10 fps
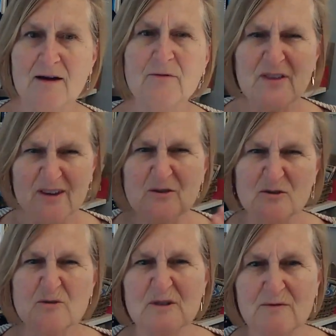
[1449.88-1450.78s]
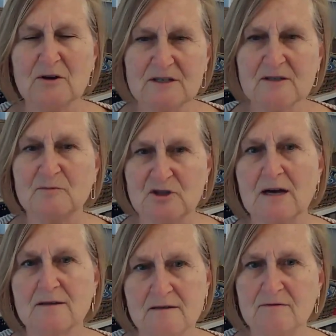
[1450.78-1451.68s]
everything you do is very
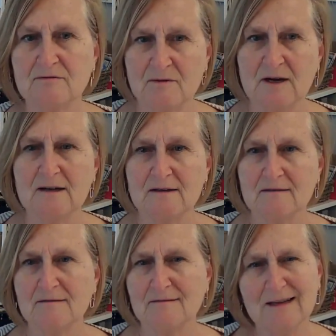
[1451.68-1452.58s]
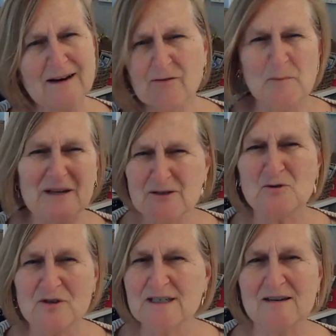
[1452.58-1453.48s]
subjective, right? And everybody's
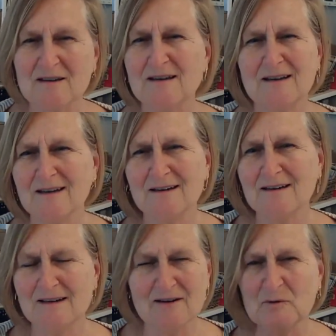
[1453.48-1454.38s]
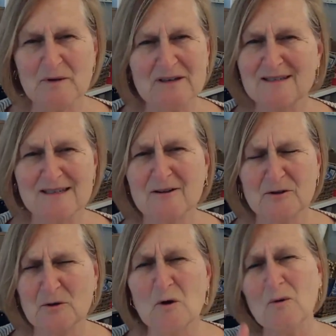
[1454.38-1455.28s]
critiquing it, and everybody's
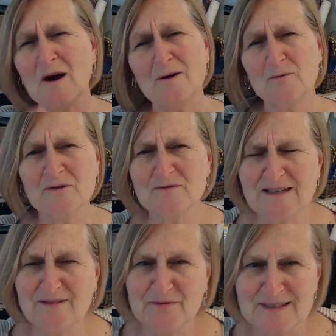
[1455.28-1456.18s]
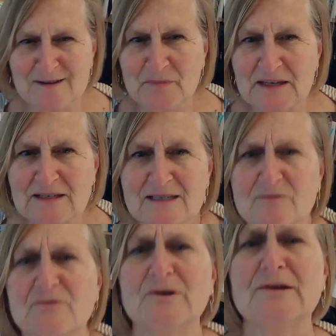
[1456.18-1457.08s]
telling you, oh, I would have done something
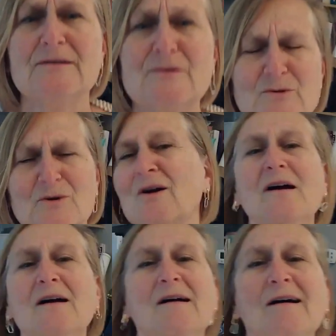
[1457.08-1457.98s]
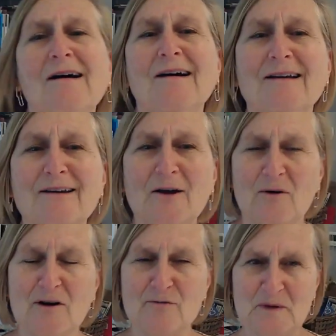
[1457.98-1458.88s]
different, or,
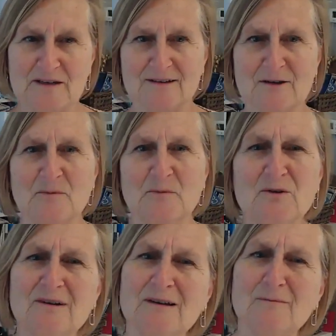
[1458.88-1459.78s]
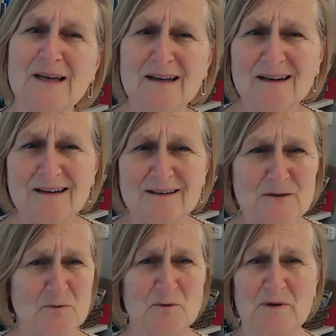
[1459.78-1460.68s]
I've been in community
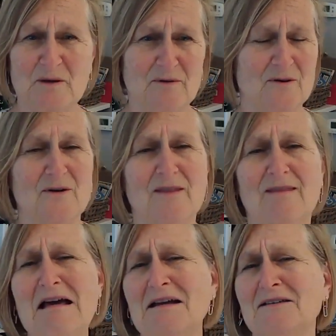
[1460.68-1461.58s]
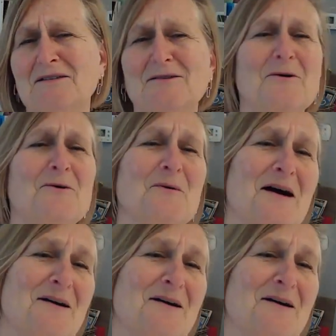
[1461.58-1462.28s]
meetings where people are, and that is so